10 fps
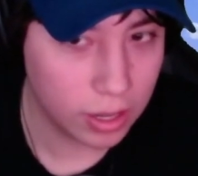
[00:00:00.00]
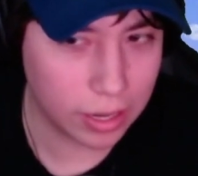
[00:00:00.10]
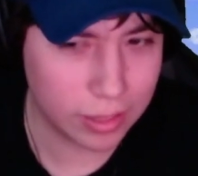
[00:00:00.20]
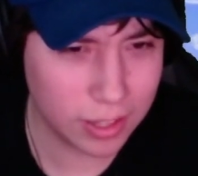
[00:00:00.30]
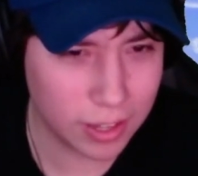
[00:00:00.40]
and
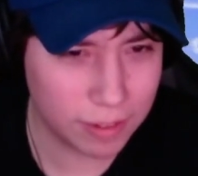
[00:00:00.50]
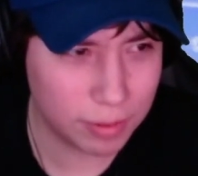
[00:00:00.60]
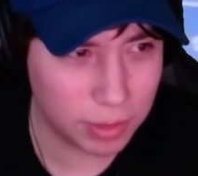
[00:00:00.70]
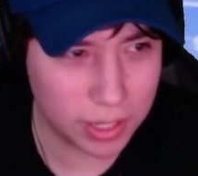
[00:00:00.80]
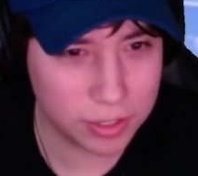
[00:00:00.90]
I think I even
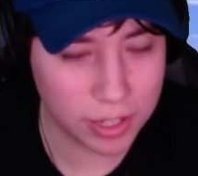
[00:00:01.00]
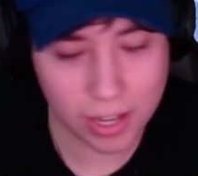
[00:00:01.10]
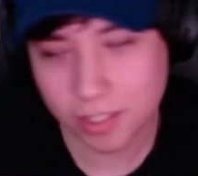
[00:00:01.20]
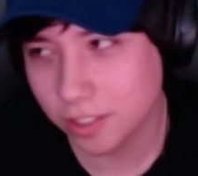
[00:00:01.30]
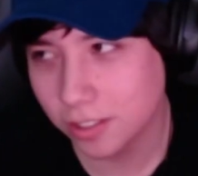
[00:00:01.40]
made a.
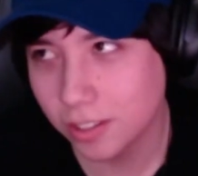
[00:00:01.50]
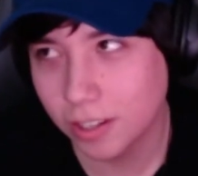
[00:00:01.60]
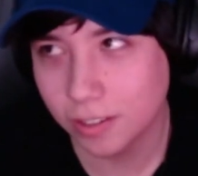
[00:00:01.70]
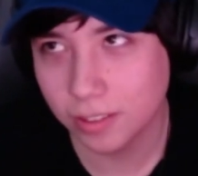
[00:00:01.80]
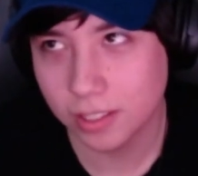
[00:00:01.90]
Actually, no,
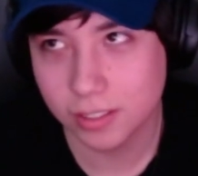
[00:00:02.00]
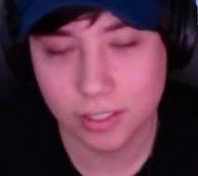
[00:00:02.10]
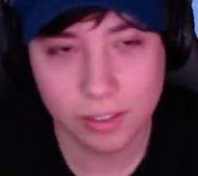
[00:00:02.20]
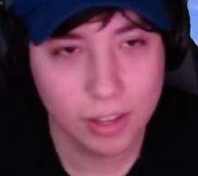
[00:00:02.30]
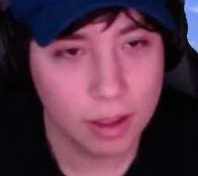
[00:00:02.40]
I don't think so.